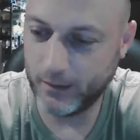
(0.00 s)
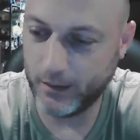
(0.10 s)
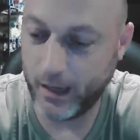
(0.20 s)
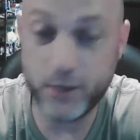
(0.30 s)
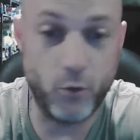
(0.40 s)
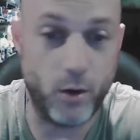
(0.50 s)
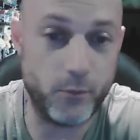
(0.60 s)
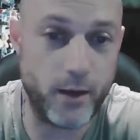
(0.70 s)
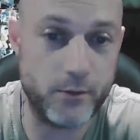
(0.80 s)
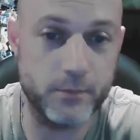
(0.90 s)
I grew up
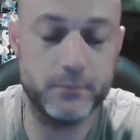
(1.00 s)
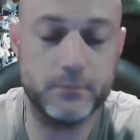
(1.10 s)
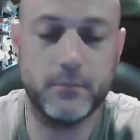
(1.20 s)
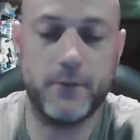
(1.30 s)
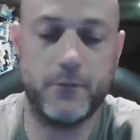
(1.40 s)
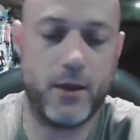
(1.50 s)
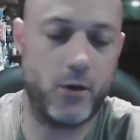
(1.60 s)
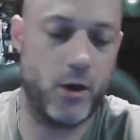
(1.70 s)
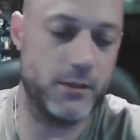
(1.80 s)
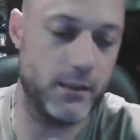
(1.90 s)
around them. My father
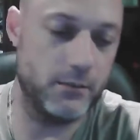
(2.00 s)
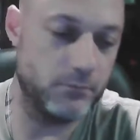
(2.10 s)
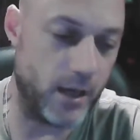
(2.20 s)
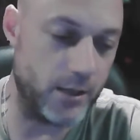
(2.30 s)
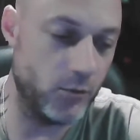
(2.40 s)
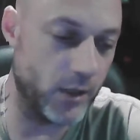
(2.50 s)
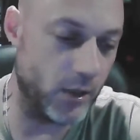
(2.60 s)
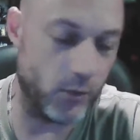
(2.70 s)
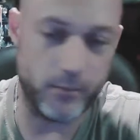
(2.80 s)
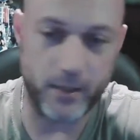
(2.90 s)
hunted. I knew where they
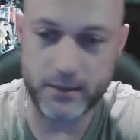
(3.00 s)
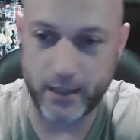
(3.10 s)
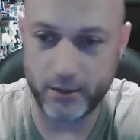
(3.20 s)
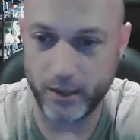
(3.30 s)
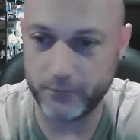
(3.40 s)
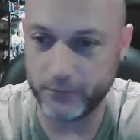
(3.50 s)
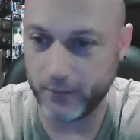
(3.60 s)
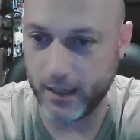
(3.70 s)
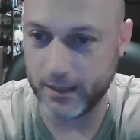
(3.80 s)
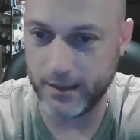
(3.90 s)
were my entire life.
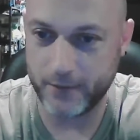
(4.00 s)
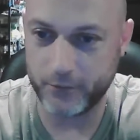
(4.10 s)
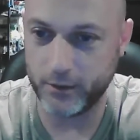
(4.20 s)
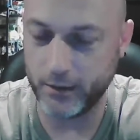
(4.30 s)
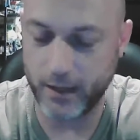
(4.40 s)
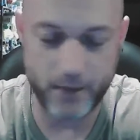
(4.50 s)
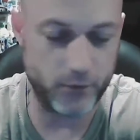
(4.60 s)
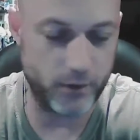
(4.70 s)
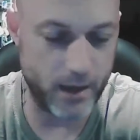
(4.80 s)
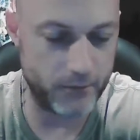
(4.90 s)
I never,
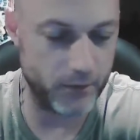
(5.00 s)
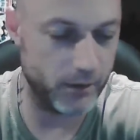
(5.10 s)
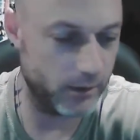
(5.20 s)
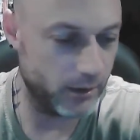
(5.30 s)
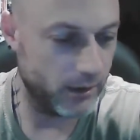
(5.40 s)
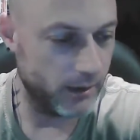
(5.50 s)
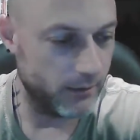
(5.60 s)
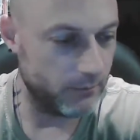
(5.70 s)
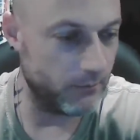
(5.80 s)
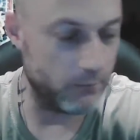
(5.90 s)
ever, ever
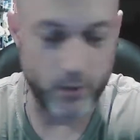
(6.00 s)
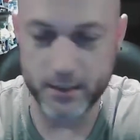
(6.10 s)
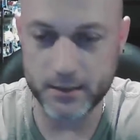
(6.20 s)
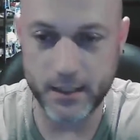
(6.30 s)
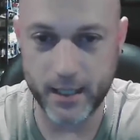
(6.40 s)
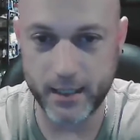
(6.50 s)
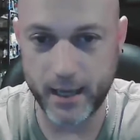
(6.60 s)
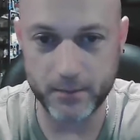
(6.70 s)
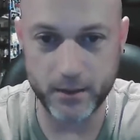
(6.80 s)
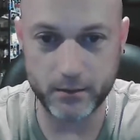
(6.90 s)
went into that
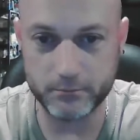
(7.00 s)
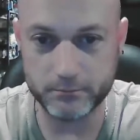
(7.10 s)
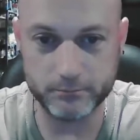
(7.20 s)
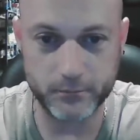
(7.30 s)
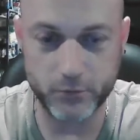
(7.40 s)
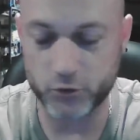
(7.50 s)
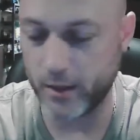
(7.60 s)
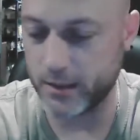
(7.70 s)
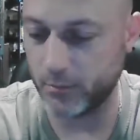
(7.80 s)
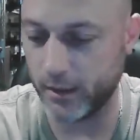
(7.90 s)
cabinet or
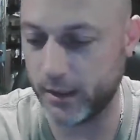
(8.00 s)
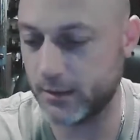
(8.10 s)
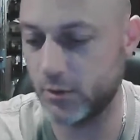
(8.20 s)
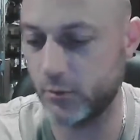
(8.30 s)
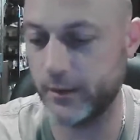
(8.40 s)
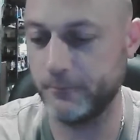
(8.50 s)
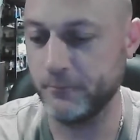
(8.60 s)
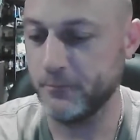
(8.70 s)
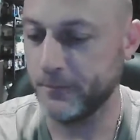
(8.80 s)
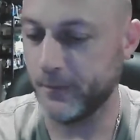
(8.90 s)
tried to break into it.
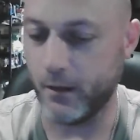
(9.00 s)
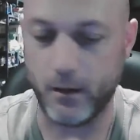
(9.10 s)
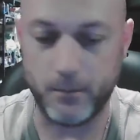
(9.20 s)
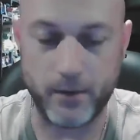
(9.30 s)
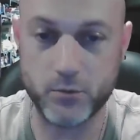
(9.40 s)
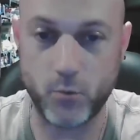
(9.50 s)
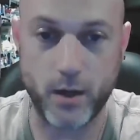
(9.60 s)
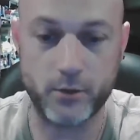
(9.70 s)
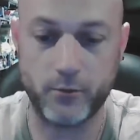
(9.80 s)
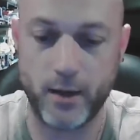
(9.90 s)
I was
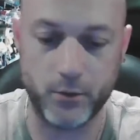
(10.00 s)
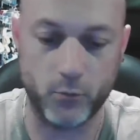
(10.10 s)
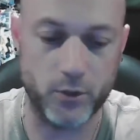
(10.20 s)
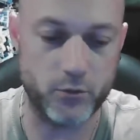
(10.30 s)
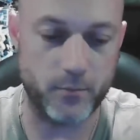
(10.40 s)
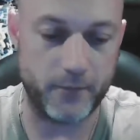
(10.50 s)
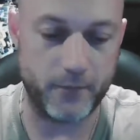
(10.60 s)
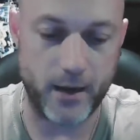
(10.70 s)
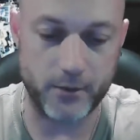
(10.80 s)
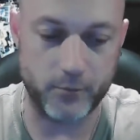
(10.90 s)
walking around the woods with my
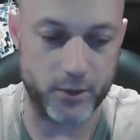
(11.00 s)
father with a